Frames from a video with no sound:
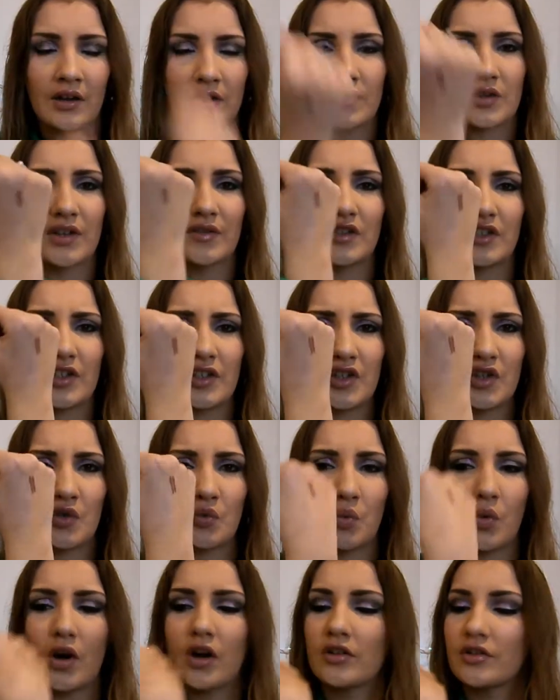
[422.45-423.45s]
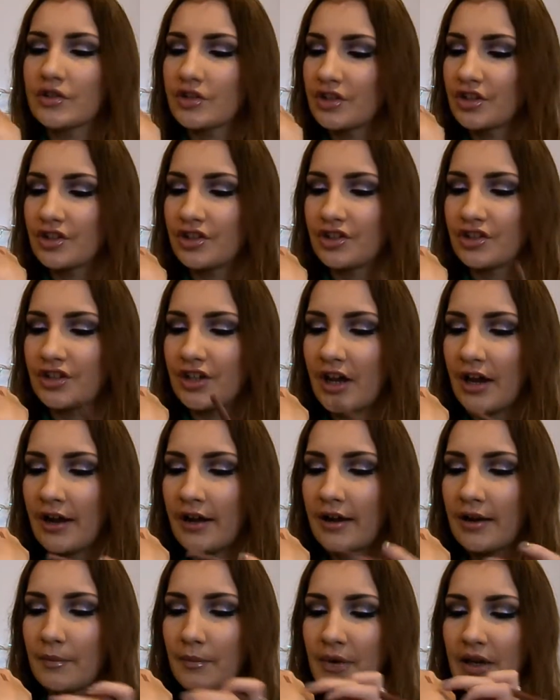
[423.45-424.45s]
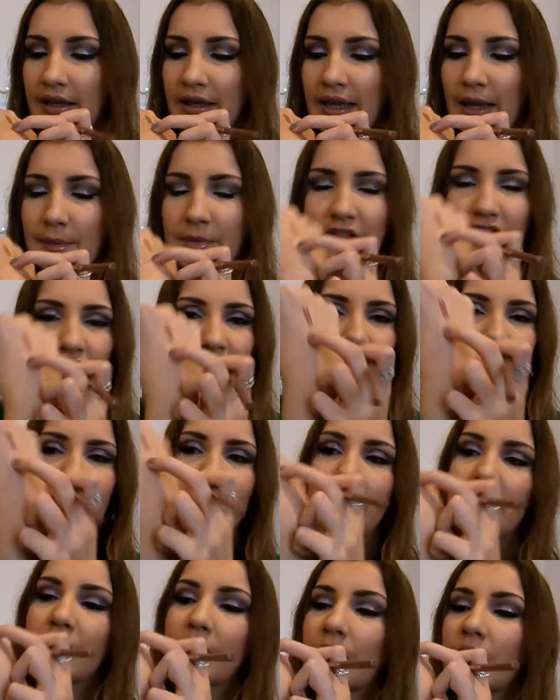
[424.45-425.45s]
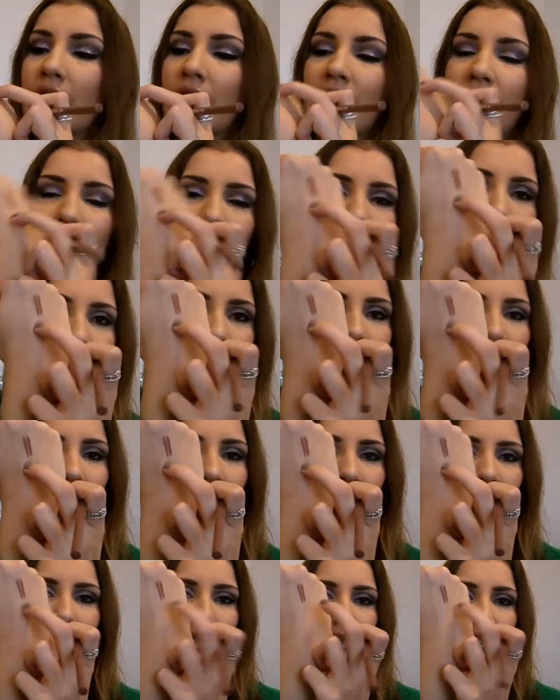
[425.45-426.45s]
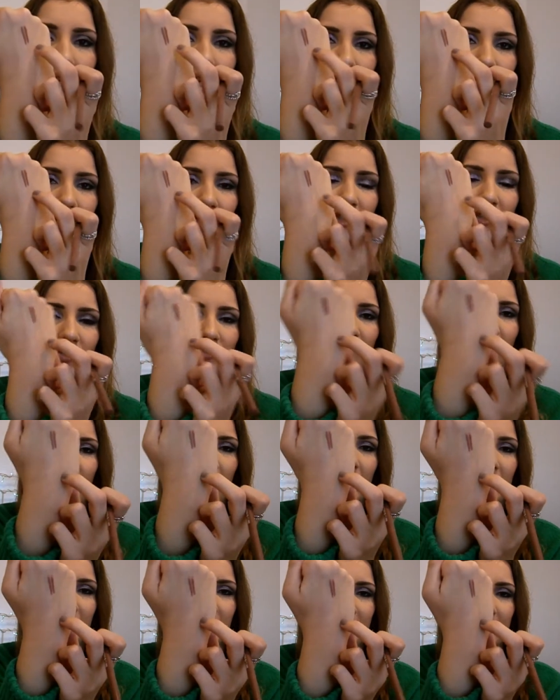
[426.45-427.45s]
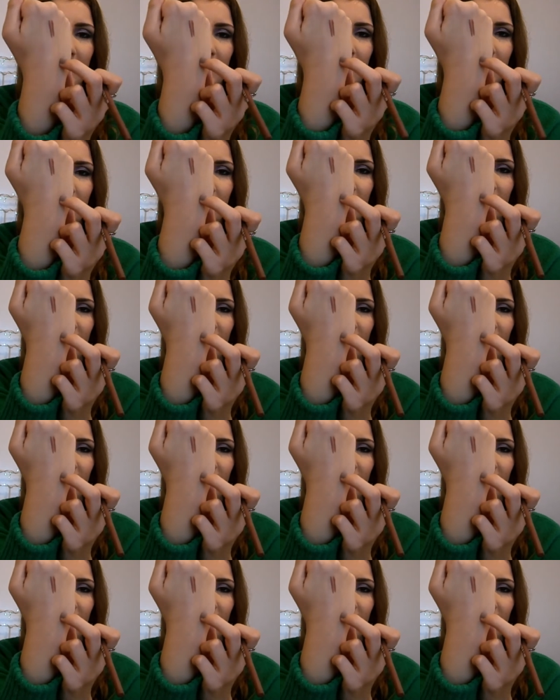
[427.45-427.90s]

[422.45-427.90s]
So I've just swatched Cappuccino next to Rust, and I don't know